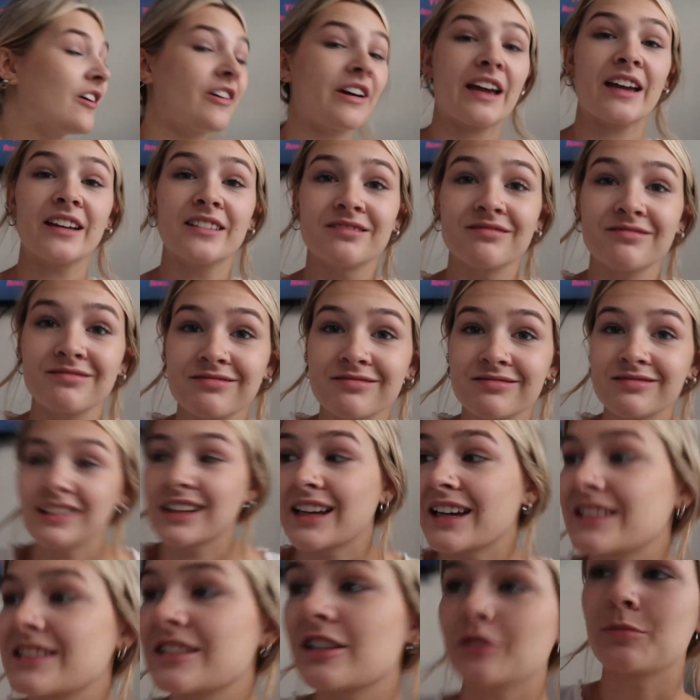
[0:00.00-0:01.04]
Okay, I
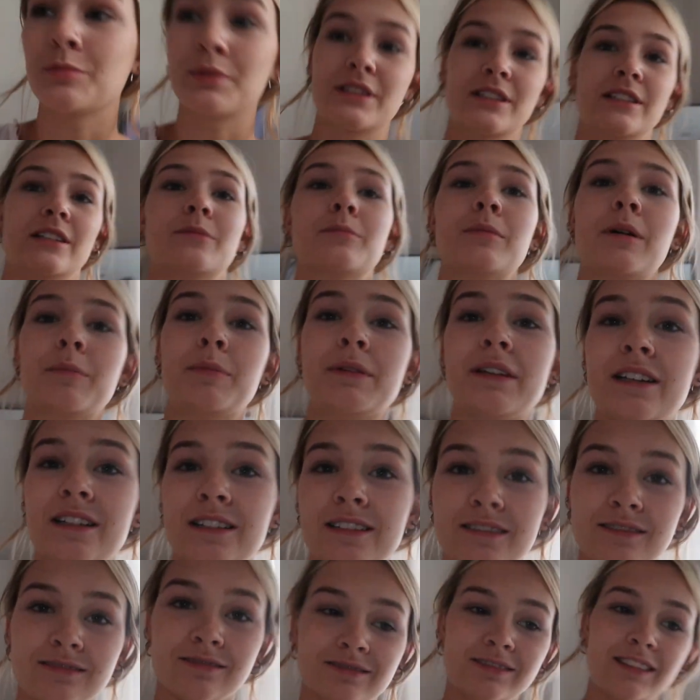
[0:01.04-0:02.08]
guess I'll put some up here.